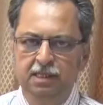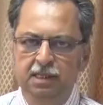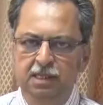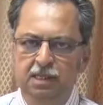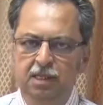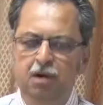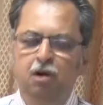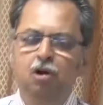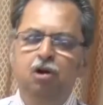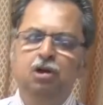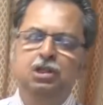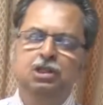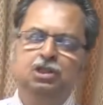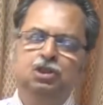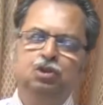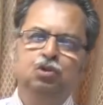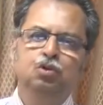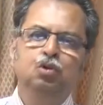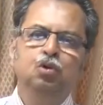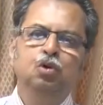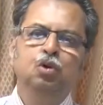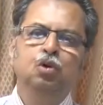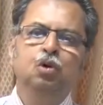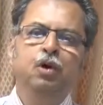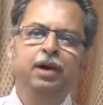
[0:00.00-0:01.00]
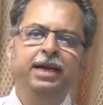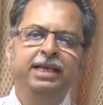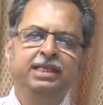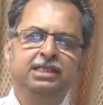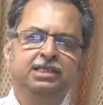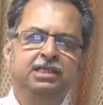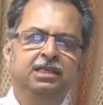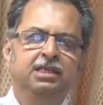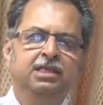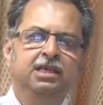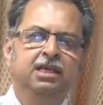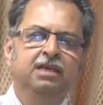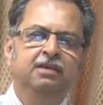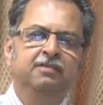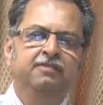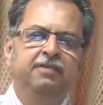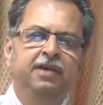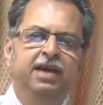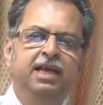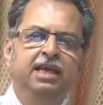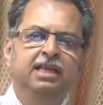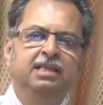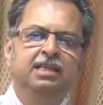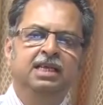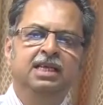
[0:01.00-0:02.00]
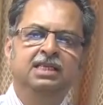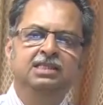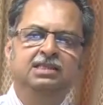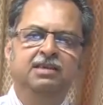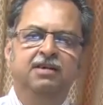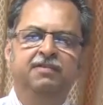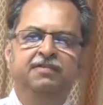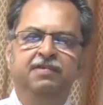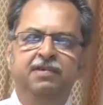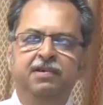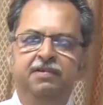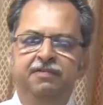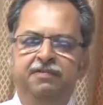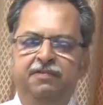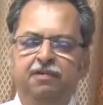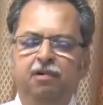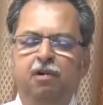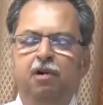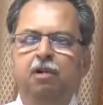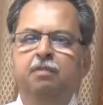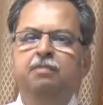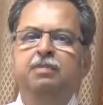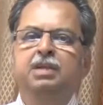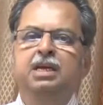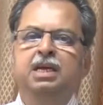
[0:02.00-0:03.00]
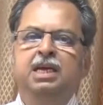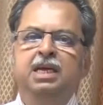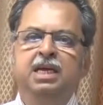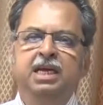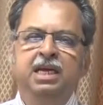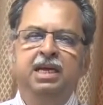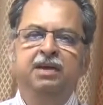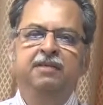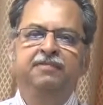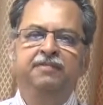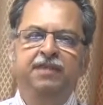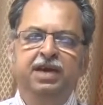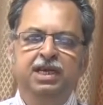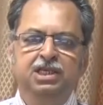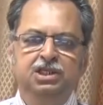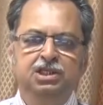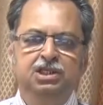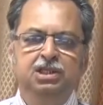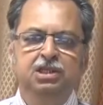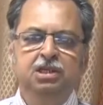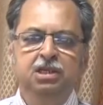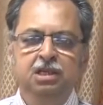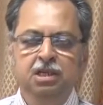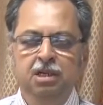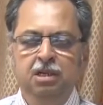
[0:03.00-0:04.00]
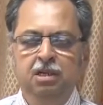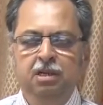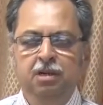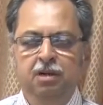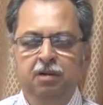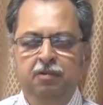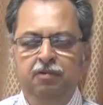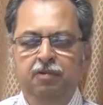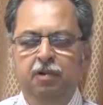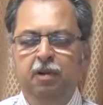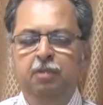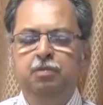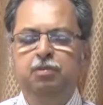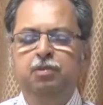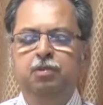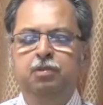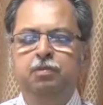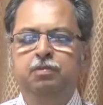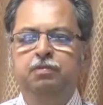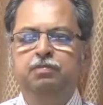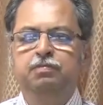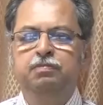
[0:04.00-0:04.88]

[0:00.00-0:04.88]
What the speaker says: or the school going children where they suffer from infection from